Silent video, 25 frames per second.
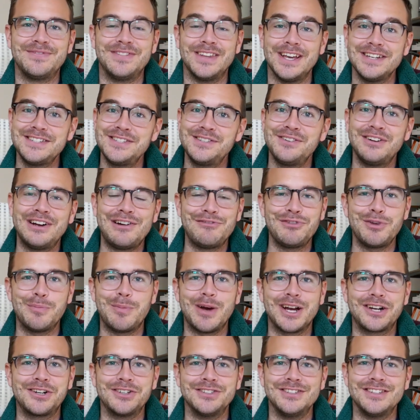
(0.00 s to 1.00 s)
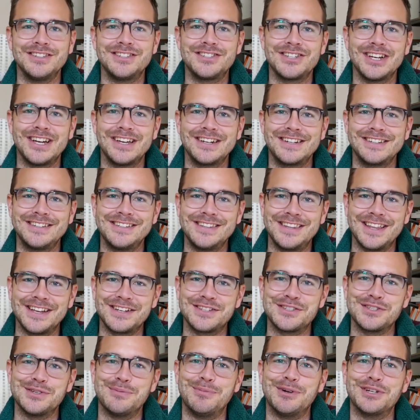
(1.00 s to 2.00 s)
Nice to have you back on the channel.
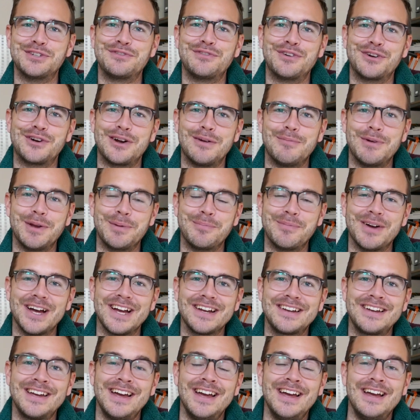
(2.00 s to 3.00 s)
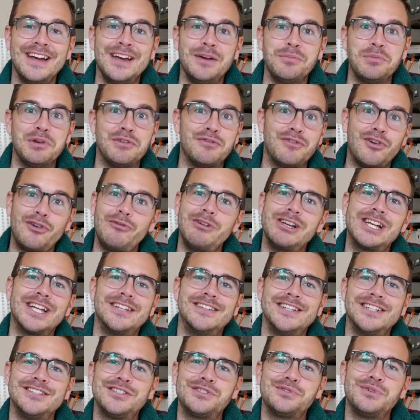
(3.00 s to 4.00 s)
Thanks so much for coming back. Before we get
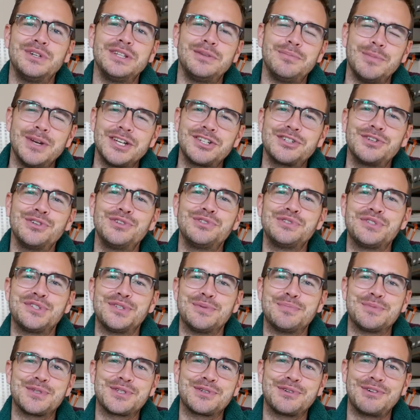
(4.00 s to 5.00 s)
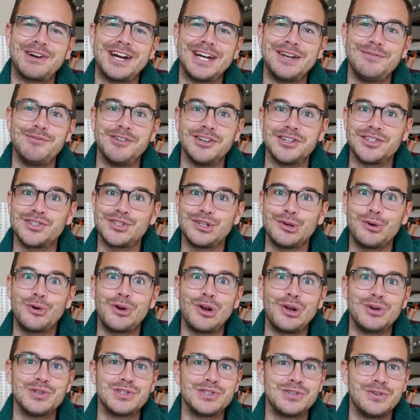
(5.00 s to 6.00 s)
into it, make sure to subscribe. We're so
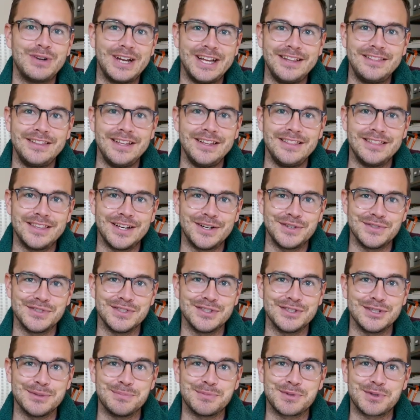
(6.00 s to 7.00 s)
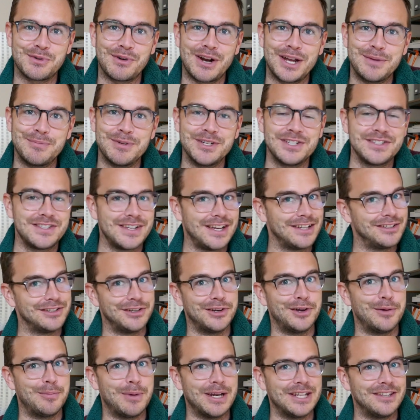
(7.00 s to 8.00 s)
close to 18,000 subscribers. I don't
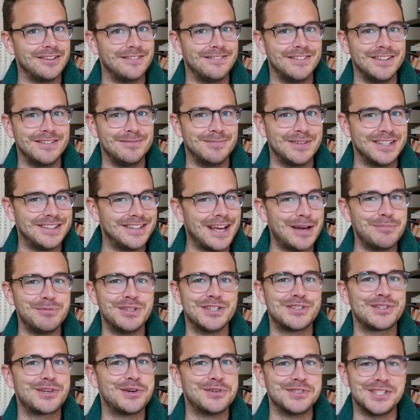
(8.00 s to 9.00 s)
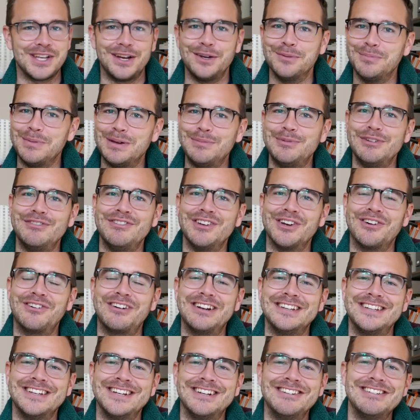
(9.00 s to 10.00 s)
know, by the, the time this goes out, maybe we
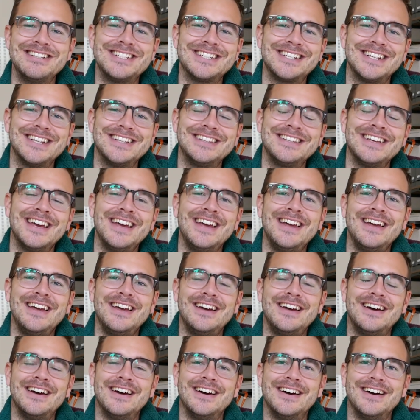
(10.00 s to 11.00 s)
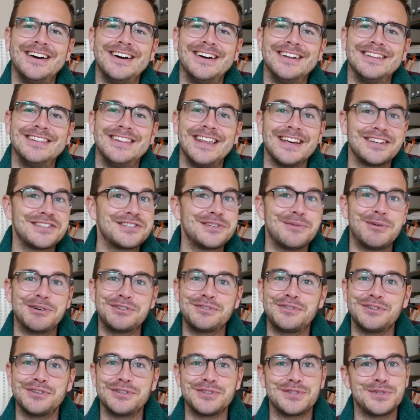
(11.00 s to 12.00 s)
already reached it. Uh, thanks so much
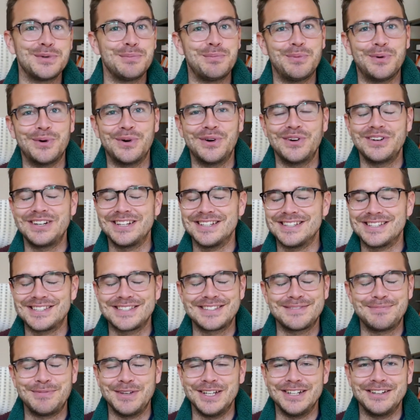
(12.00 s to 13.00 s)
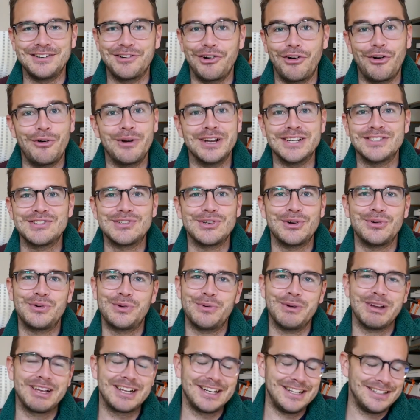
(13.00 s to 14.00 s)
for the support. It's been growing so
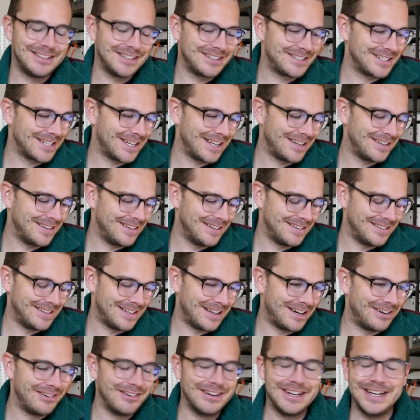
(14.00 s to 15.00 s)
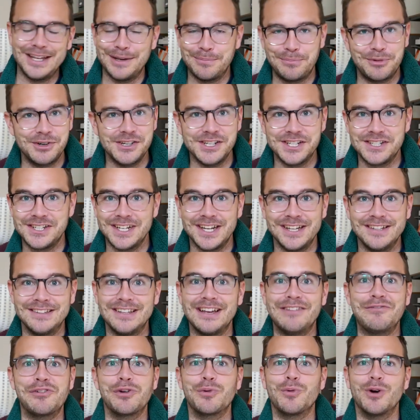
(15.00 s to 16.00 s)
quickly, the channel, and I really appreciate
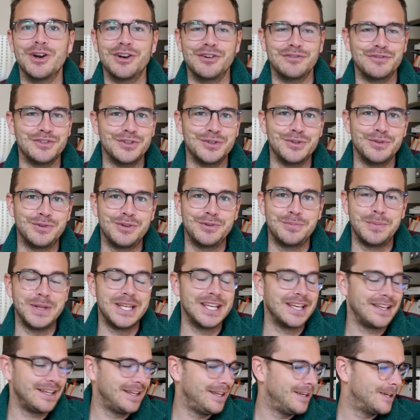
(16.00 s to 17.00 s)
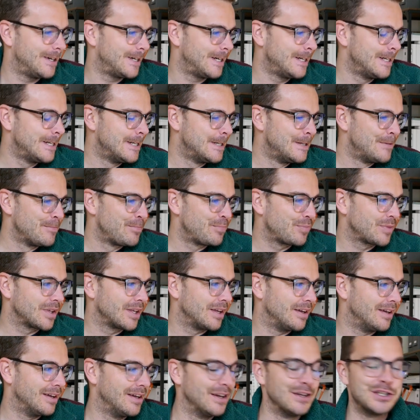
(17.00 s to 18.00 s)
every one of you being here,
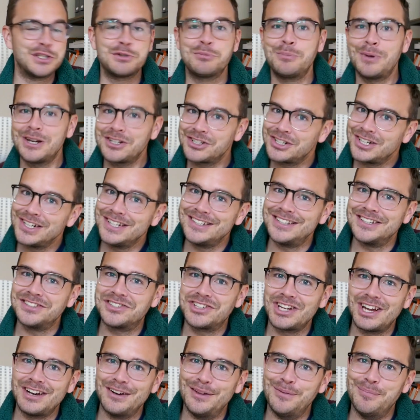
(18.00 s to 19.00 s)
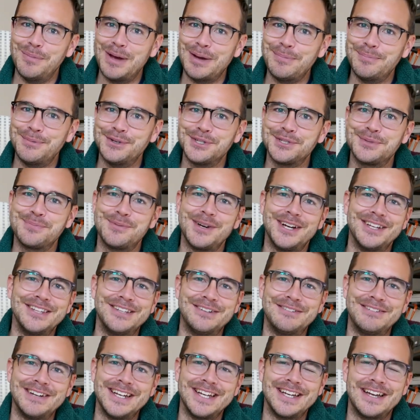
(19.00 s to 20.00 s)
uh, especially the channel members, by
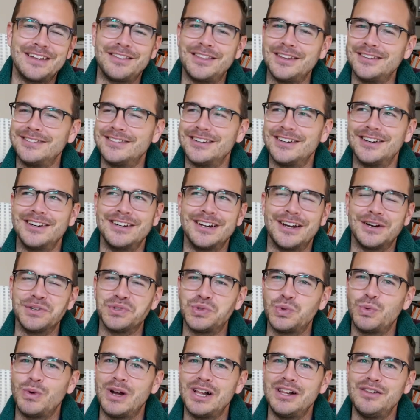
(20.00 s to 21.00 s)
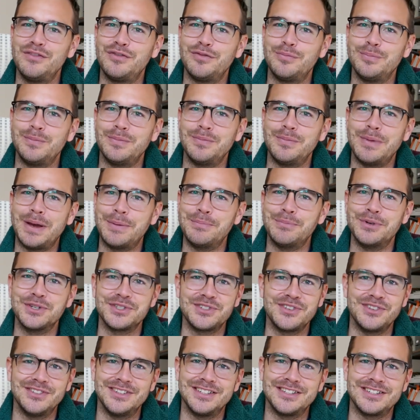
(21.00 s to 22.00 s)
the way. I think there are now 12
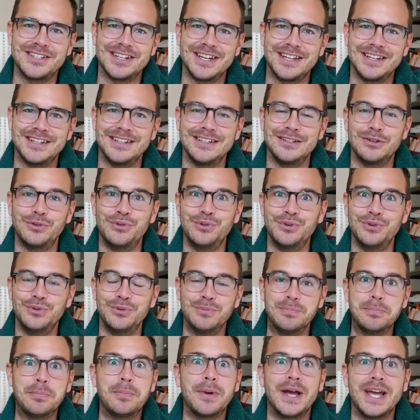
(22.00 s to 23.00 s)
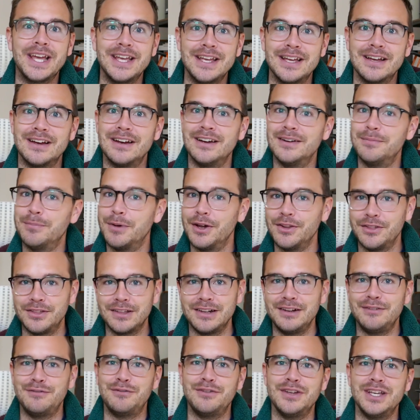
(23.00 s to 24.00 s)
members on the channel who pay a
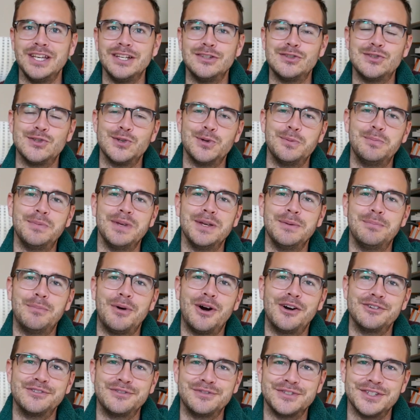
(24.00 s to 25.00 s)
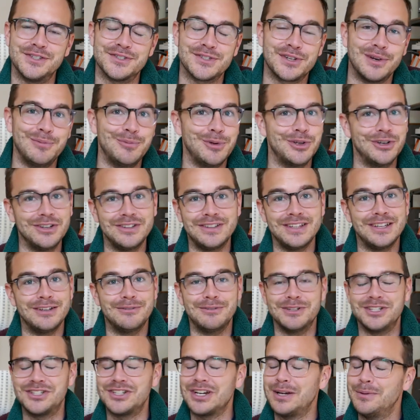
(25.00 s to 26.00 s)
monthly fee to be part of this community,
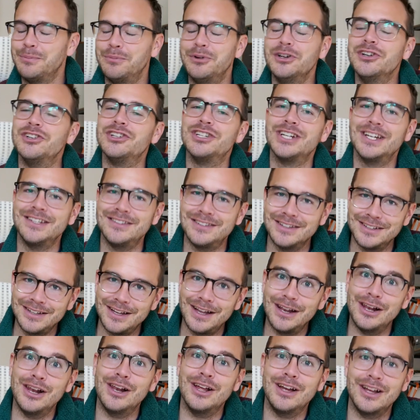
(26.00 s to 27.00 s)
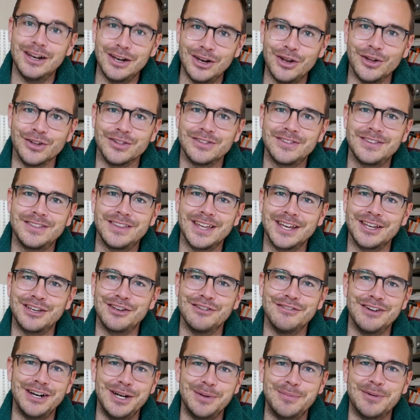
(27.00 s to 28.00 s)
which I appreciate a, a lot. Thank
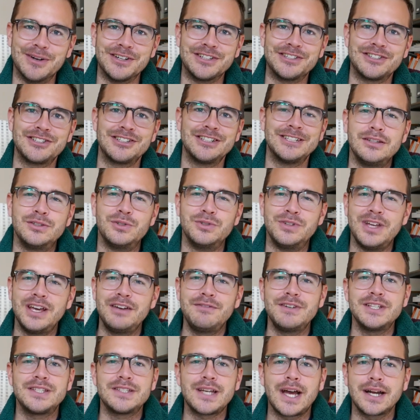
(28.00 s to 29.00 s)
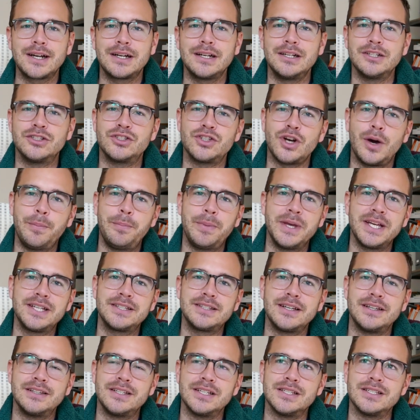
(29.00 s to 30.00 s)
you very much. Today, we tackle a topic
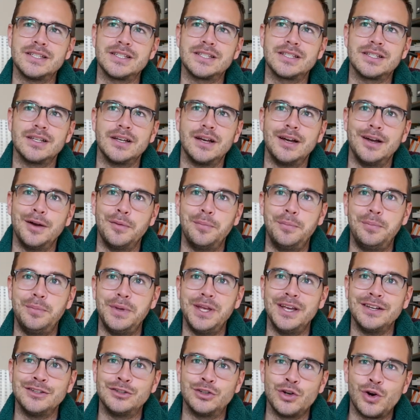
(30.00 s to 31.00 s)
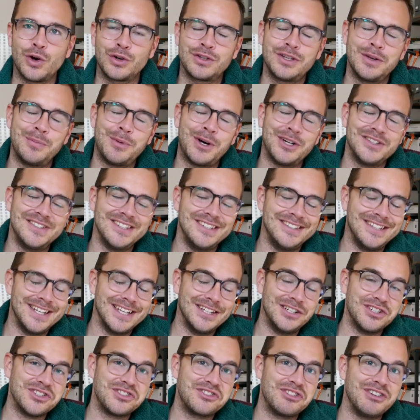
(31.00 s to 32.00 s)
that is uh, being talked about in the
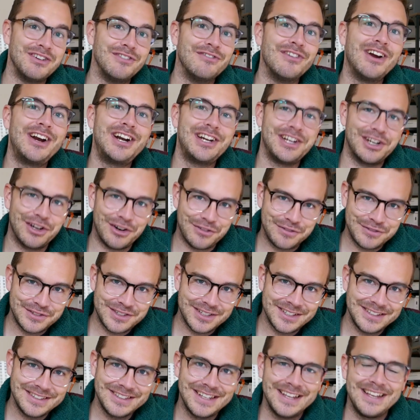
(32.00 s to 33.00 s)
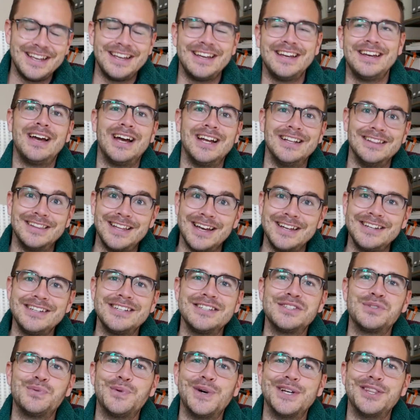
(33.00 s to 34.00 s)
industry very often, and that
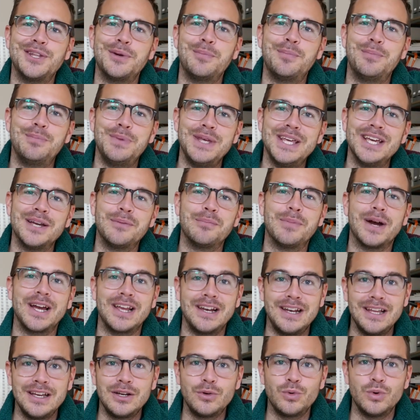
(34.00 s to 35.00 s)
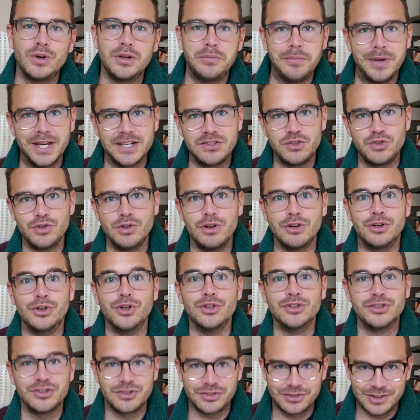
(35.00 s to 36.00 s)
is whether being bilingual makes you a
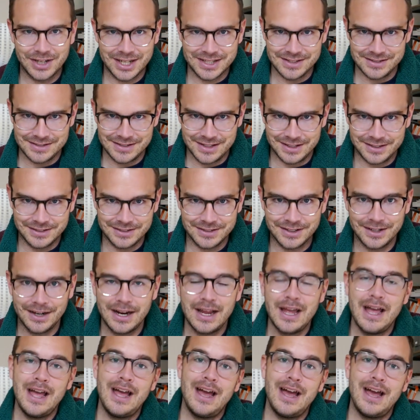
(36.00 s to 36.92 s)
good translator.